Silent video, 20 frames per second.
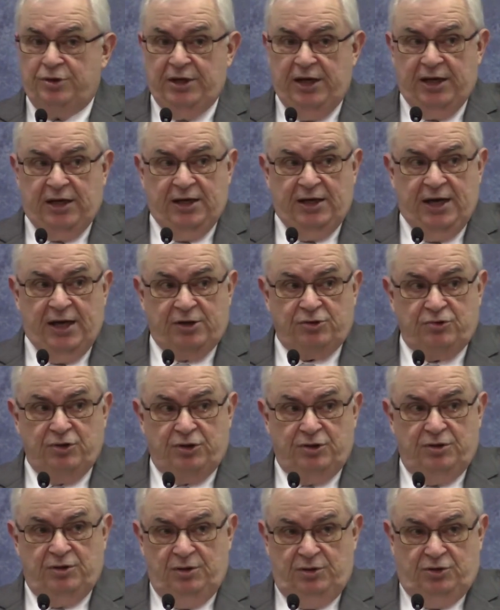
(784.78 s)
take an extra
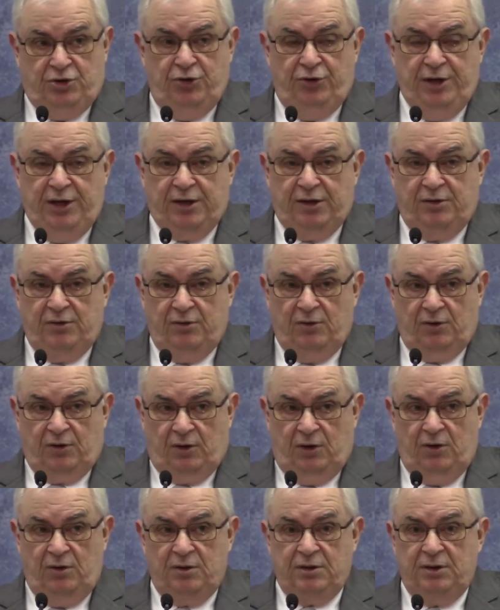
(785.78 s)
tunic or
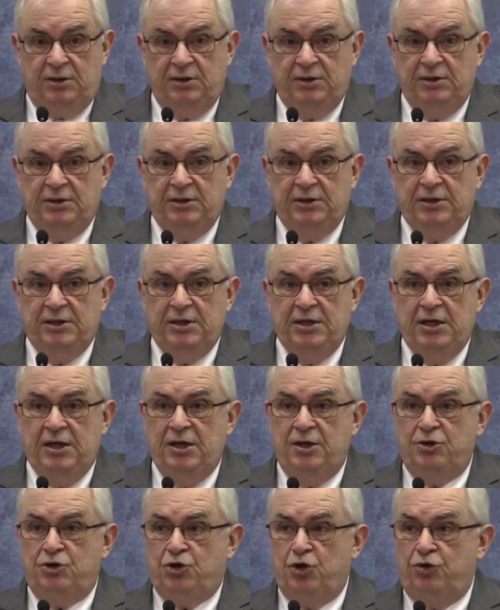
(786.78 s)
cloak.
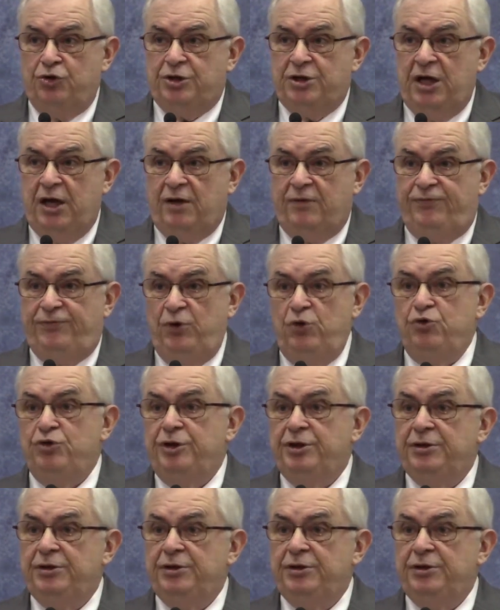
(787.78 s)
Don't take food.